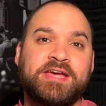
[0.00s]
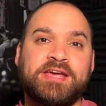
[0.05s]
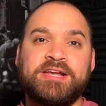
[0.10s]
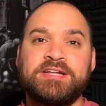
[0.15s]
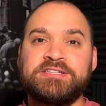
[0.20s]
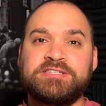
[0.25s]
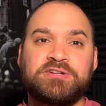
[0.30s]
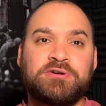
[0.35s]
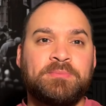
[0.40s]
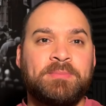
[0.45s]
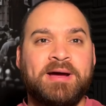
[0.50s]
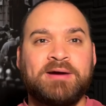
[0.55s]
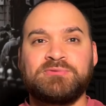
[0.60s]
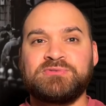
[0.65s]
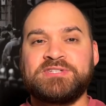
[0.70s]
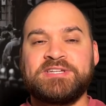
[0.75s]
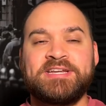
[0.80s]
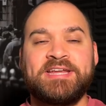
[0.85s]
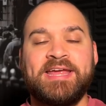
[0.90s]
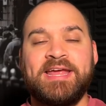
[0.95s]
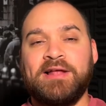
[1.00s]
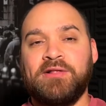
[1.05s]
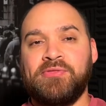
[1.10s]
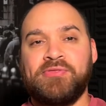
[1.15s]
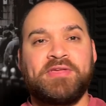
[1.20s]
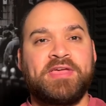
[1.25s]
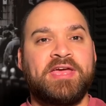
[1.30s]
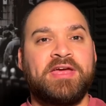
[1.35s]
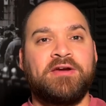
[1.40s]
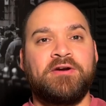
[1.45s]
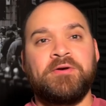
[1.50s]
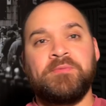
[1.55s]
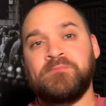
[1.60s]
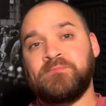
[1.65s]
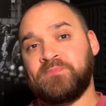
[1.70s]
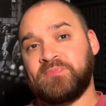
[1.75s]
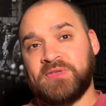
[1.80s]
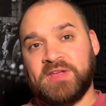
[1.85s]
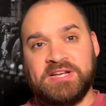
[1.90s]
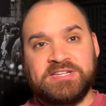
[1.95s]
Intermountain Healthcare,
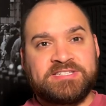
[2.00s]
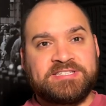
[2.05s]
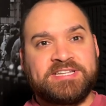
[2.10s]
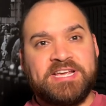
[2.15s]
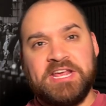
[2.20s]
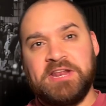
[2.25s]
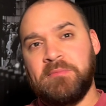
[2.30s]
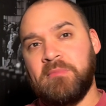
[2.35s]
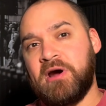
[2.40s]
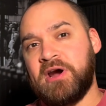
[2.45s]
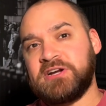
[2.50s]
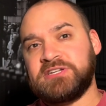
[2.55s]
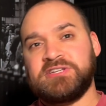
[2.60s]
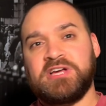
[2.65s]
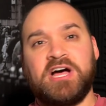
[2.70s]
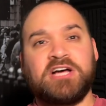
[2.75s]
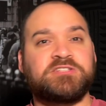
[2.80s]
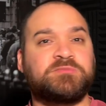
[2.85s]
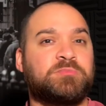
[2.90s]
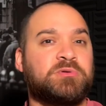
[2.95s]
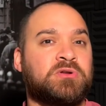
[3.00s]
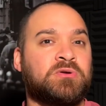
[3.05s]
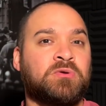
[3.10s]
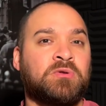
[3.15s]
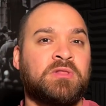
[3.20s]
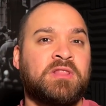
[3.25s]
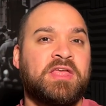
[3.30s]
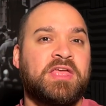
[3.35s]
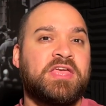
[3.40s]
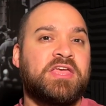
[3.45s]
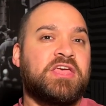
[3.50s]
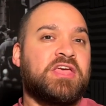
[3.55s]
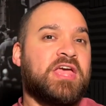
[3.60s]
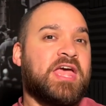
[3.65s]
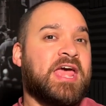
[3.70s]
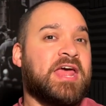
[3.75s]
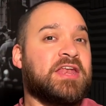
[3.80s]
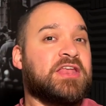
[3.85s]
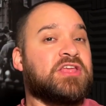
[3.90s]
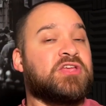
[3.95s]
St. Mark's Hospital,
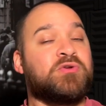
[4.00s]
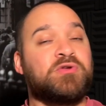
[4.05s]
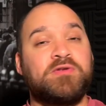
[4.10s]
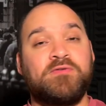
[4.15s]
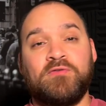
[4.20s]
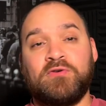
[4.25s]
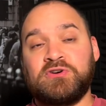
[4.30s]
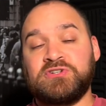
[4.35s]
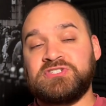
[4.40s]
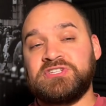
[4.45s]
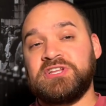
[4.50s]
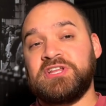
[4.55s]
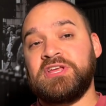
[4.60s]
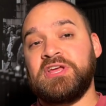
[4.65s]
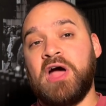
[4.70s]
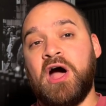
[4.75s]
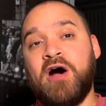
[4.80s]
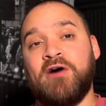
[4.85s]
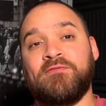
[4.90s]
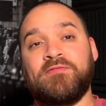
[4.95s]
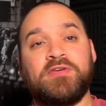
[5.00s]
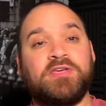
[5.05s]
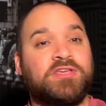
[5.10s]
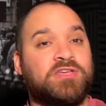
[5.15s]
and University of